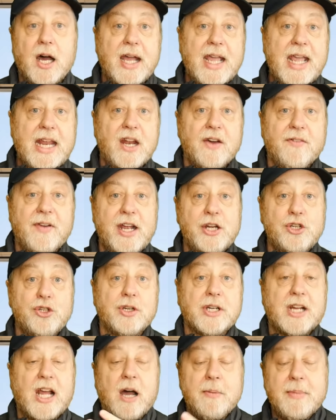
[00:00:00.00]

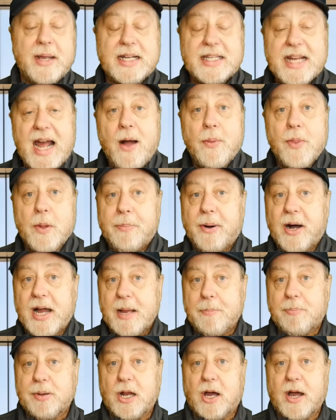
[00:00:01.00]
innovation coming down the
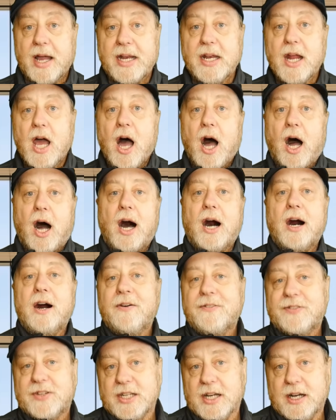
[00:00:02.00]
pipeline
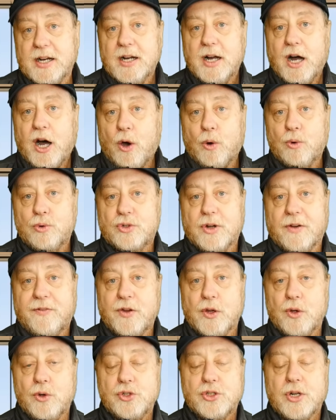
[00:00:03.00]
after
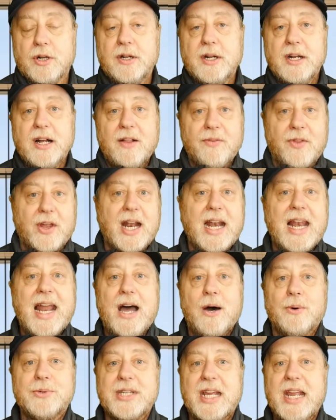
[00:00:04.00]
UltraFusion that
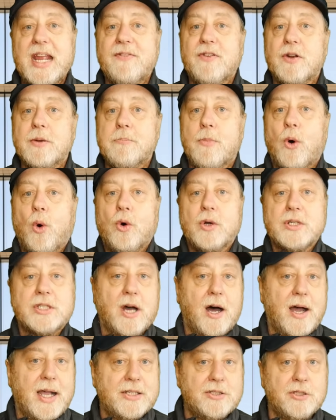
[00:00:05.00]
allows even more
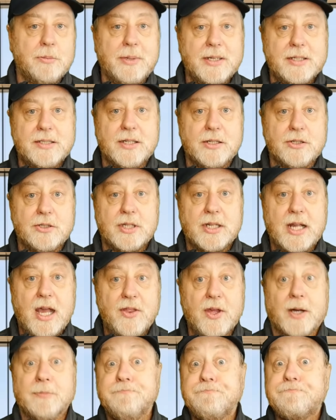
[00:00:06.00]
dies to be stitched
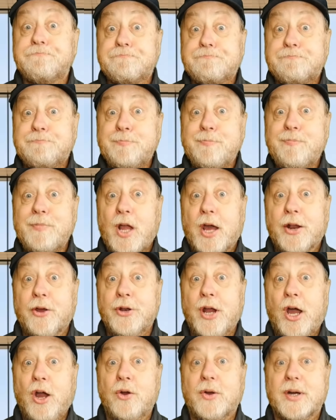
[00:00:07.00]
together? I
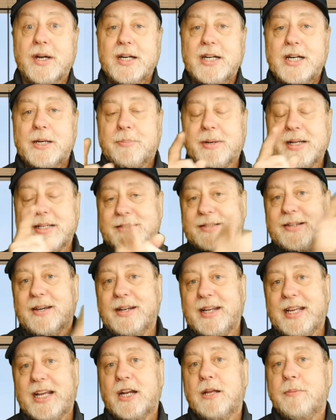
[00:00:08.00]
don't know, but it's
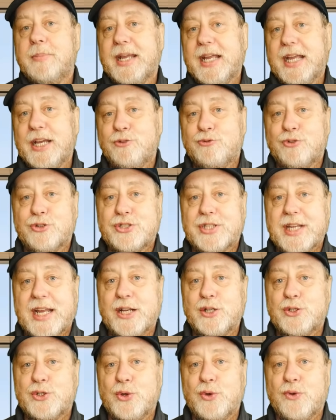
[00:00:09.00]
certainly going to be
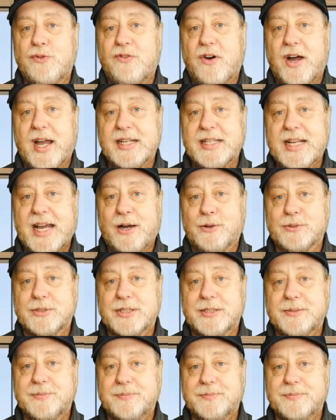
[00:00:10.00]
interesting to find out.
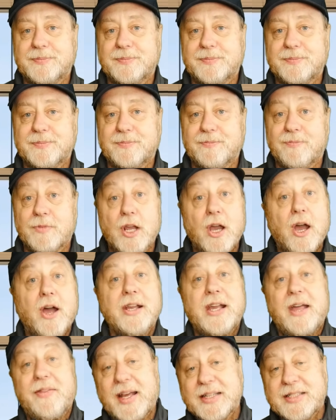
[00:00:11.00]

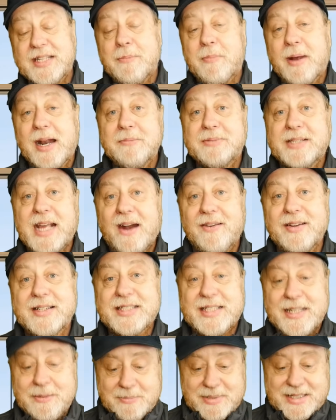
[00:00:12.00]
Okay, that's it. My name's Gary
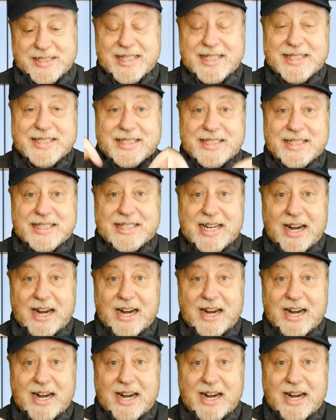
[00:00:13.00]
Sims. This is